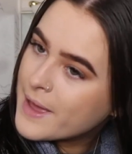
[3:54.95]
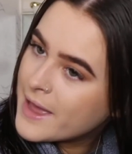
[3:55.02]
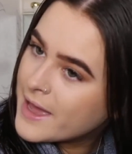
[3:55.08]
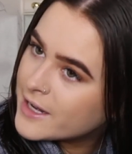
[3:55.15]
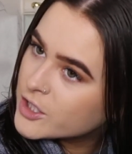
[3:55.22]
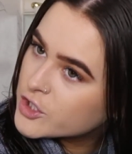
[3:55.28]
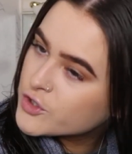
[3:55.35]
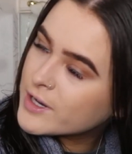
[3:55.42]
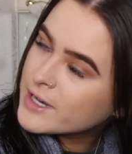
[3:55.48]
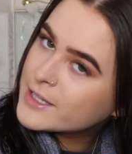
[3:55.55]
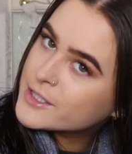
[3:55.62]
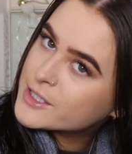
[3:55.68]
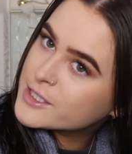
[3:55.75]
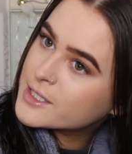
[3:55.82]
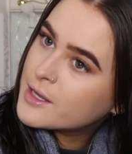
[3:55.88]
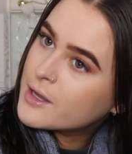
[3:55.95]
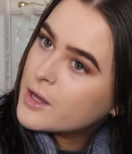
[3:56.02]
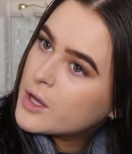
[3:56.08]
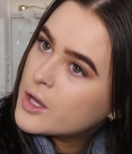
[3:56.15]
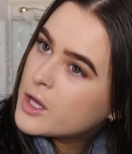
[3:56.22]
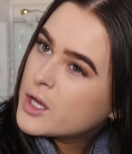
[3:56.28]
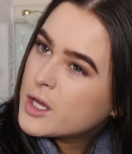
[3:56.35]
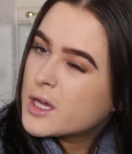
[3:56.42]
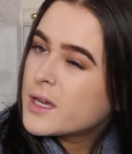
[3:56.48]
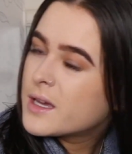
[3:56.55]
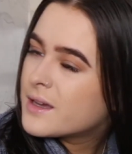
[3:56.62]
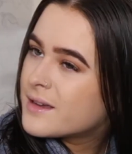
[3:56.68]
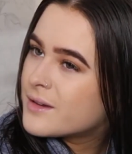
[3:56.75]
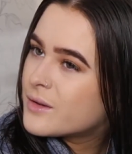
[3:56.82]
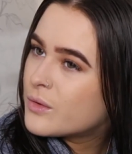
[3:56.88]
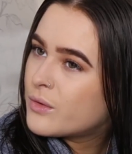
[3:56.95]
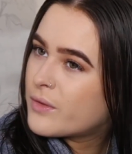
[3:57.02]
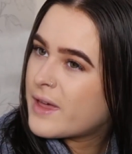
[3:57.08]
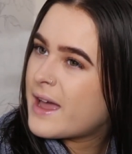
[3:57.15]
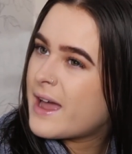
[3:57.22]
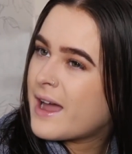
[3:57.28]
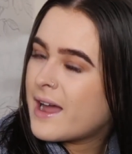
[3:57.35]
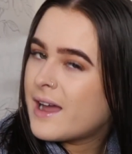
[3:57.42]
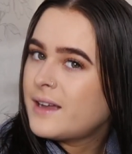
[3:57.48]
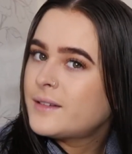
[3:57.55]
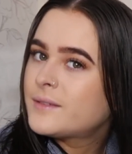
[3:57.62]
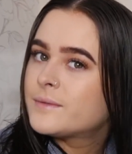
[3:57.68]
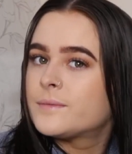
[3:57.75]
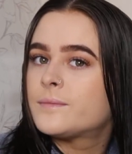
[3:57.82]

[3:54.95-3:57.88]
penetrates all the hair.